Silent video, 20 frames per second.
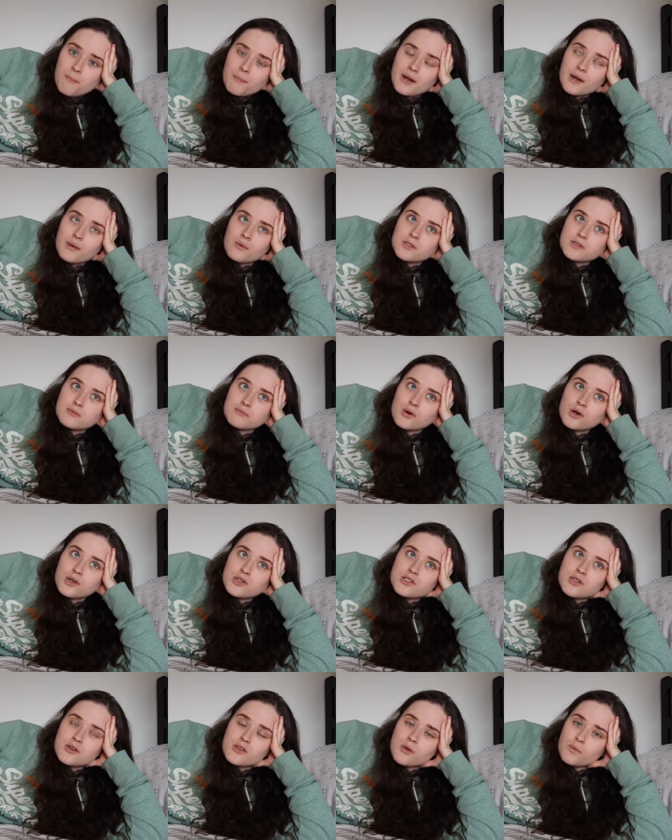but it was more
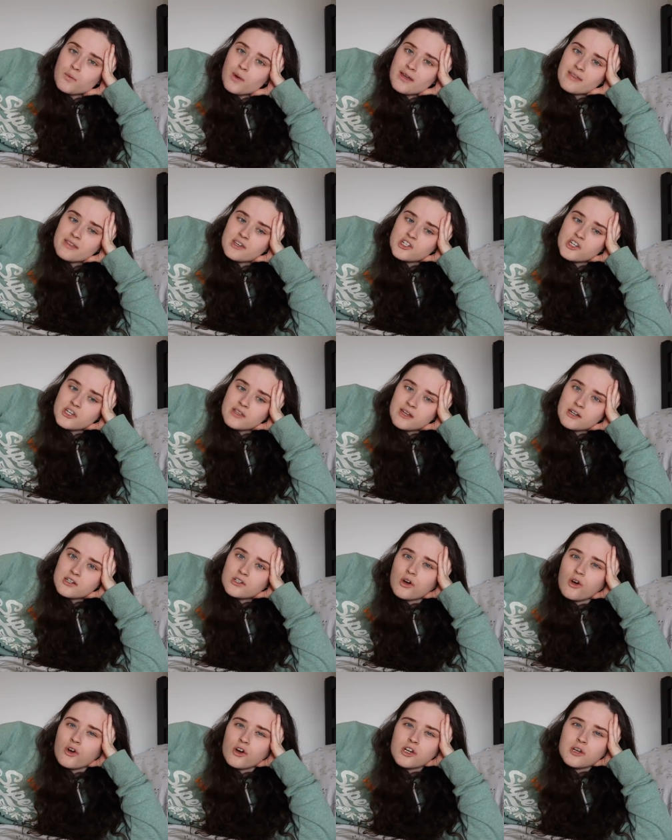so the way that she then
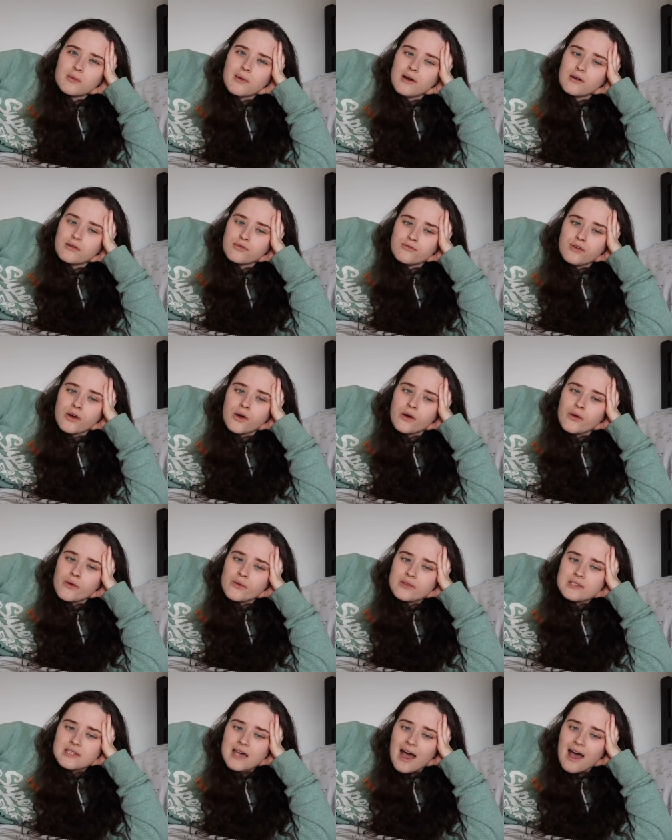talked about
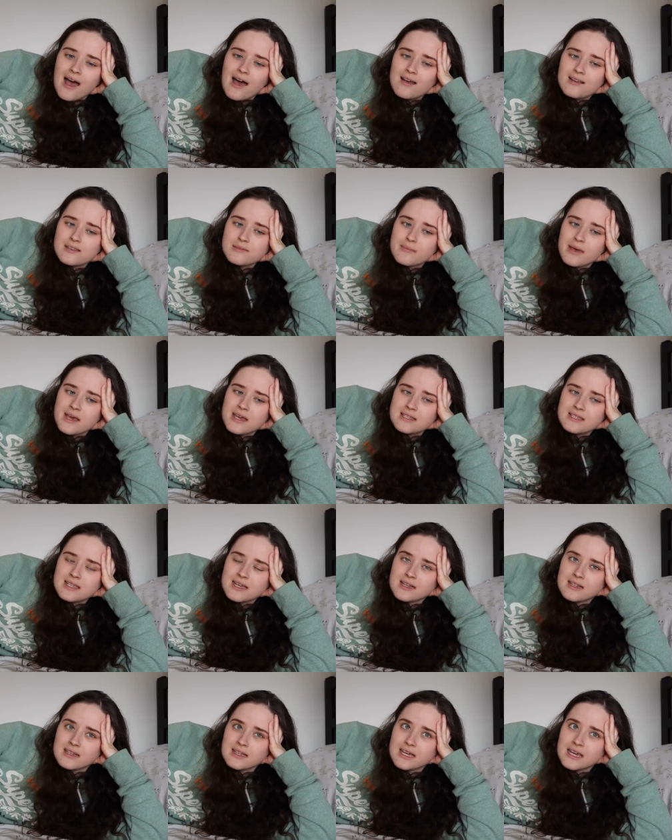phones as
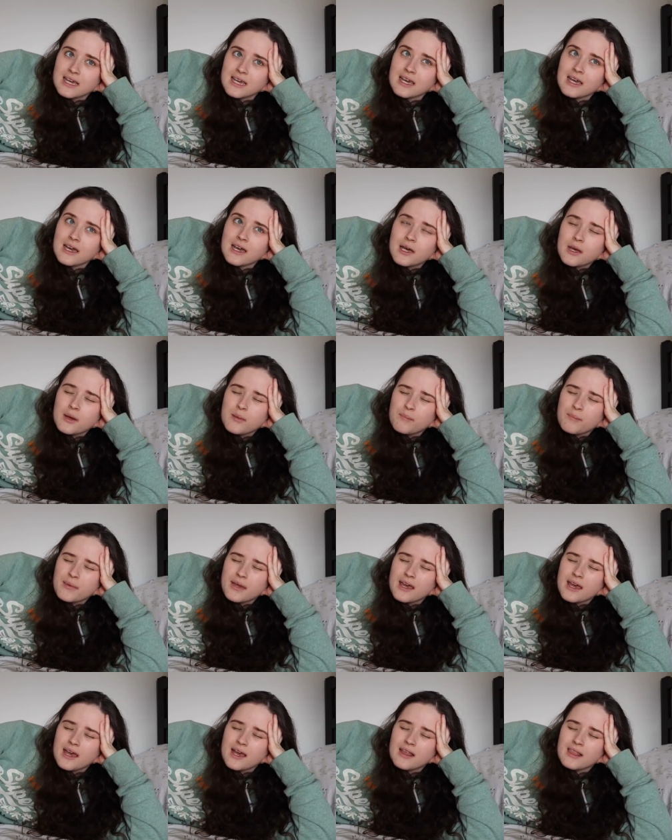basically
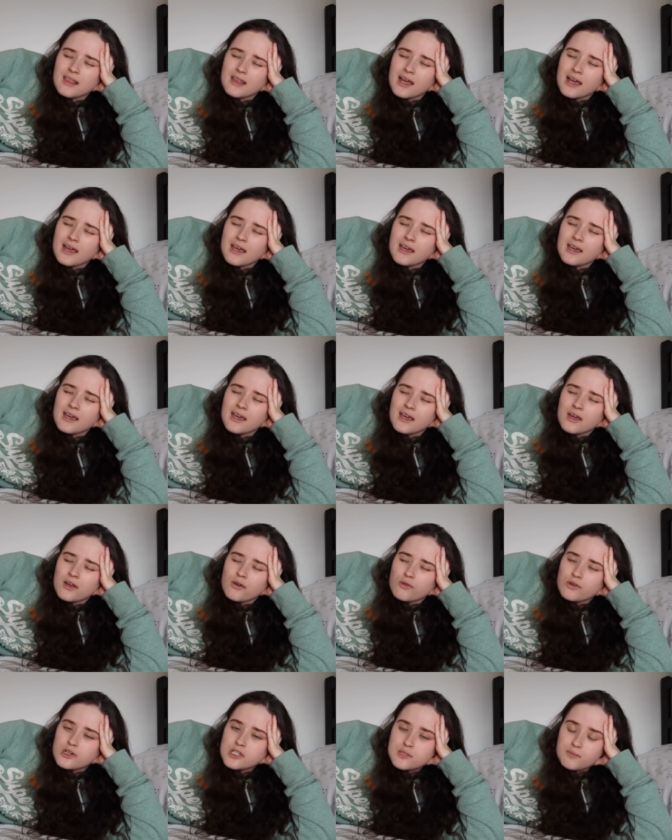being like
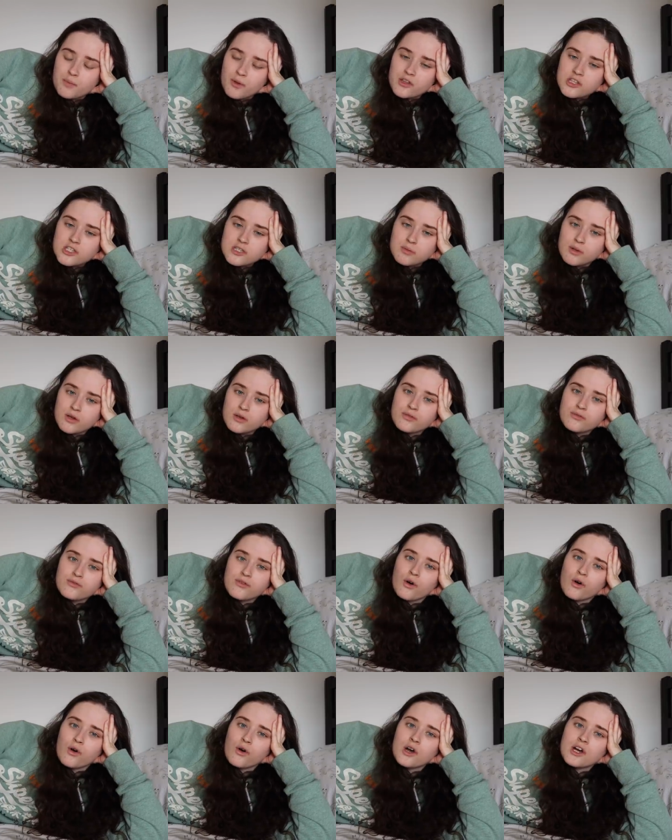responsible
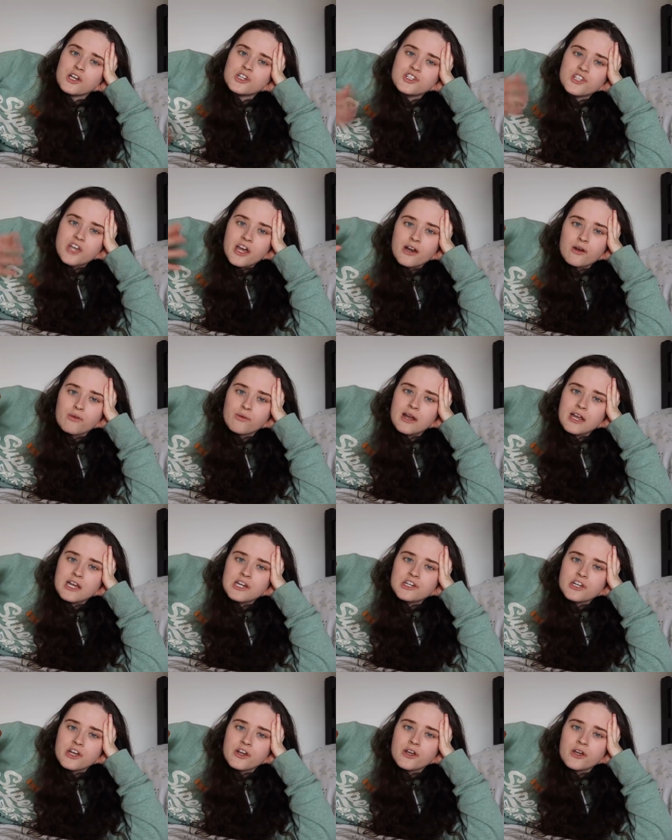for a
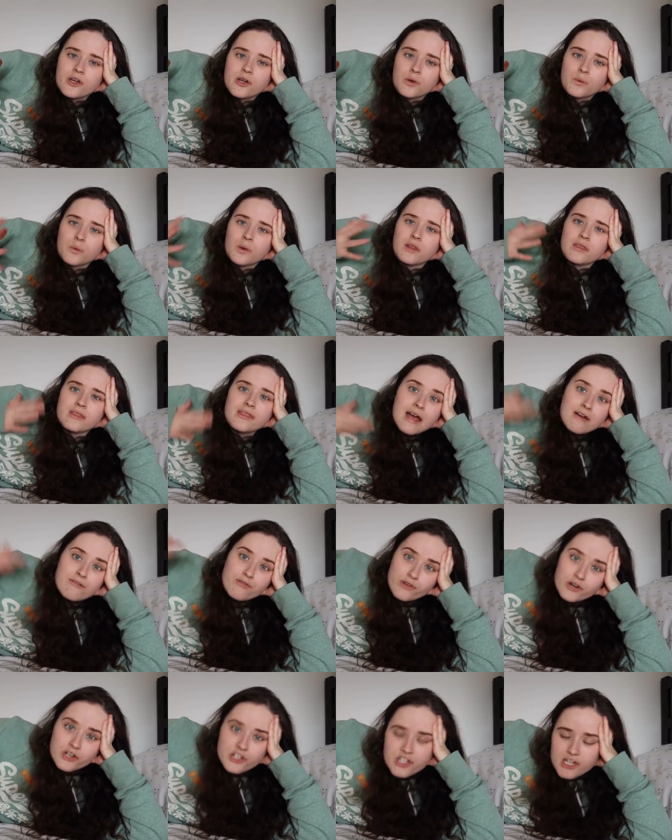generation who will
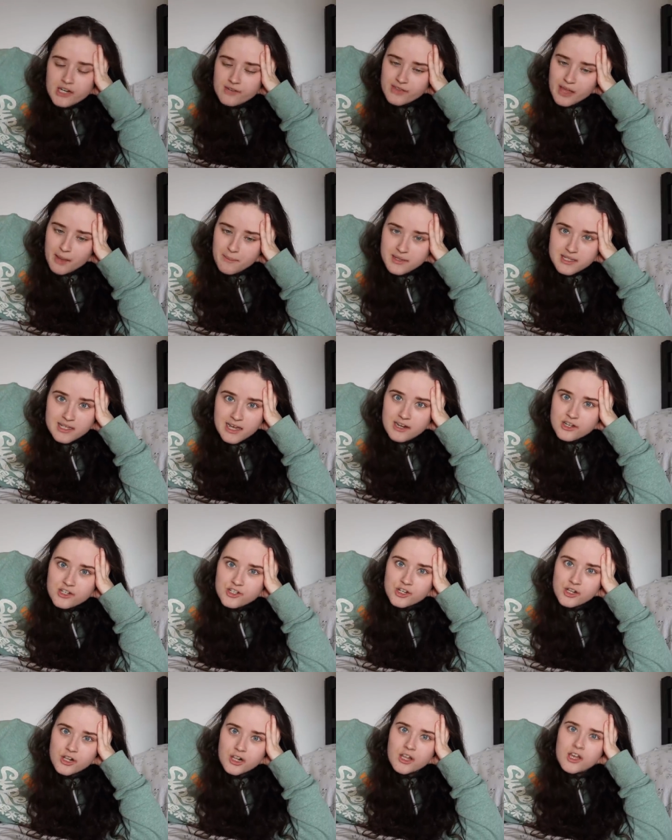never achieve their
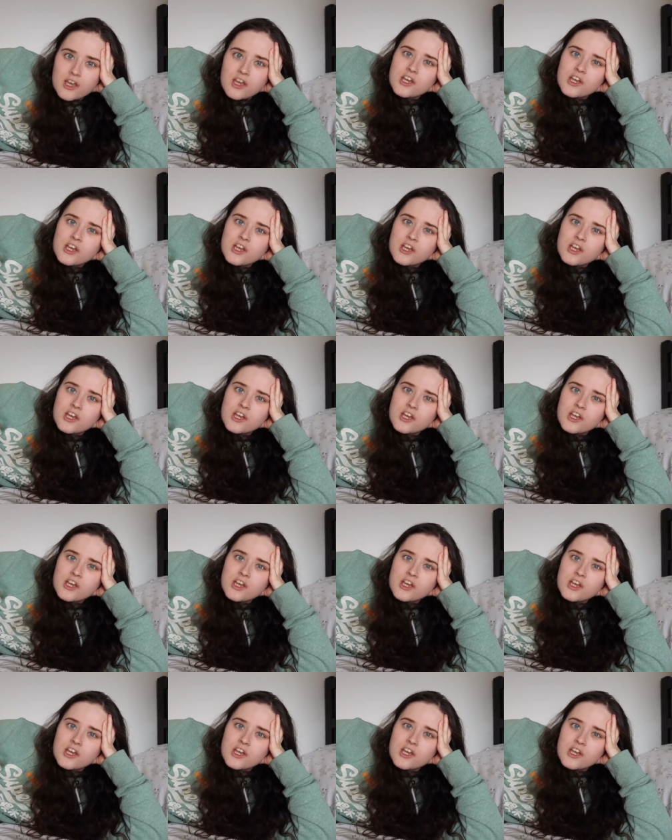potential.